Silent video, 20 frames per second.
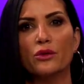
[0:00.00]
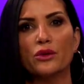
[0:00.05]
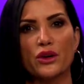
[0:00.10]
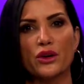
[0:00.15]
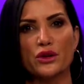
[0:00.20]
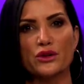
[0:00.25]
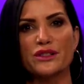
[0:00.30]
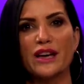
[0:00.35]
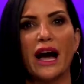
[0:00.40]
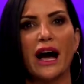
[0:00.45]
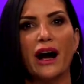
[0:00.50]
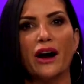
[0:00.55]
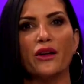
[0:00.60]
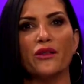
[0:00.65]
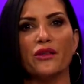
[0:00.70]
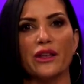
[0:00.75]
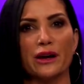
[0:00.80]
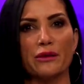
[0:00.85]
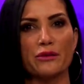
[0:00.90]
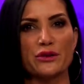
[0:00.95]
Well, turns
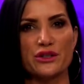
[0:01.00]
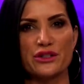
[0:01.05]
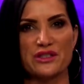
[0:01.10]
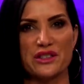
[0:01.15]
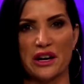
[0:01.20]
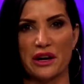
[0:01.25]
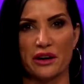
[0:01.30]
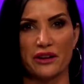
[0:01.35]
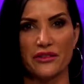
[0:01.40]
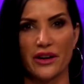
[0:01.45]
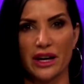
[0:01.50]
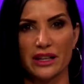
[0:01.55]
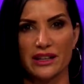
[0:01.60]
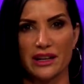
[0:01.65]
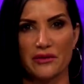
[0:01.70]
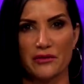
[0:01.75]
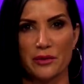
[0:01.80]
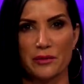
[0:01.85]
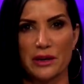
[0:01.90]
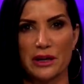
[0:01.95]
out they were just terrified
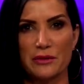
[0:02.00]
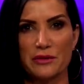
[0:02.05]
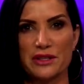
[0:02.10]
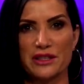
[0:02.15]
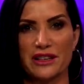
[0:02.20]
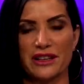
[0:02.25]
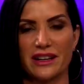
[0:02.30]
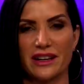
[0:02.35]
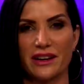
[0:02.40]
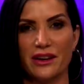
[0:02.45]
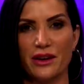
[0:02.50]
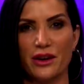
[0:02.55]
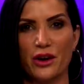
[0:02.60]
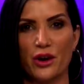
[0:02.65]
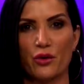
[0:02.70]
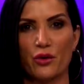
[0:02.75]
that everybody was going to